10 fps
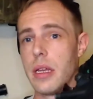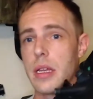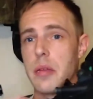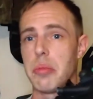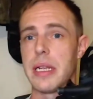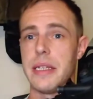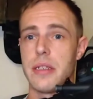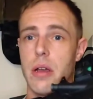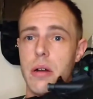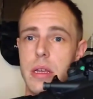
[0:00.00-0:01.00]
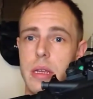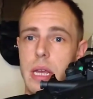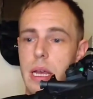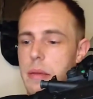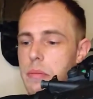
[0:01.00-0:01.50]
completely stock,
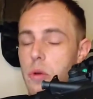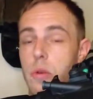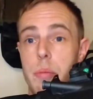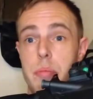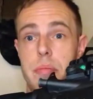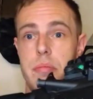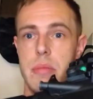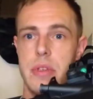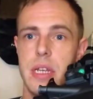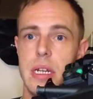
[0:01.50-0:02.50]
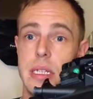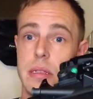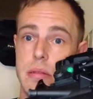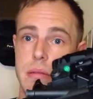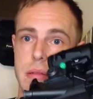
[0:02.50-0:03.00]
certainly
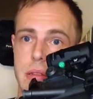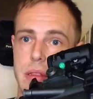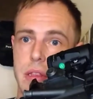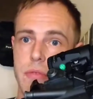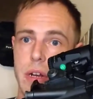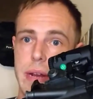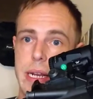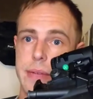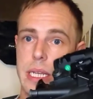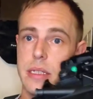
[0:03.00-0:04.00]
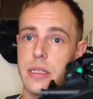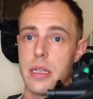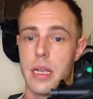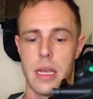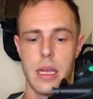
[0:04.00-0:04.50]
the rear end of it is.
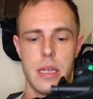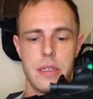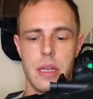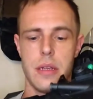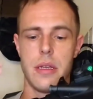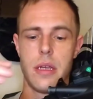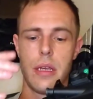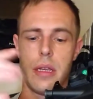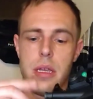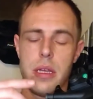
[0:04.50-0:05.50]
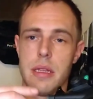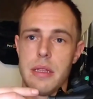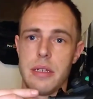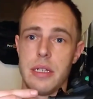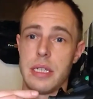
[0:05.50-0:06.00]
So
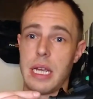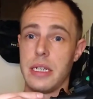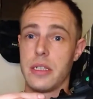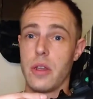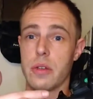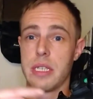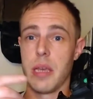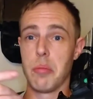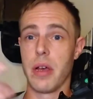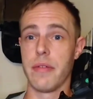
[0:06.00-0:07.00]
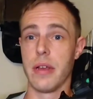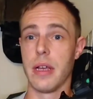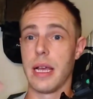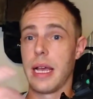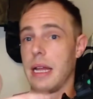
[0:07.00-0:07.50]
this is a stock TM buffer
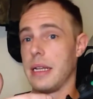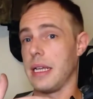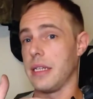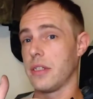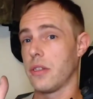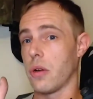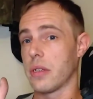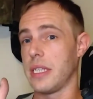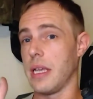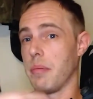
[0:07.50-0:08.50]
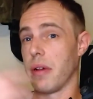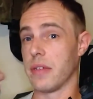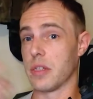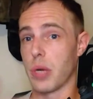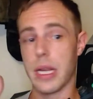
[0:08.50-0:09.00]
and a stock TM buffer
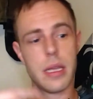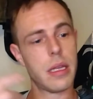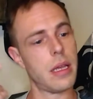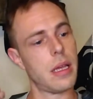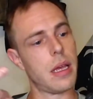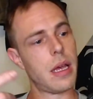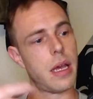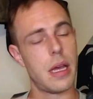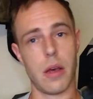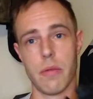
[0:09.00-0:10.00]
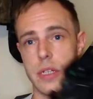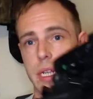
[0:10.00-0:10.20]
spring. Obviously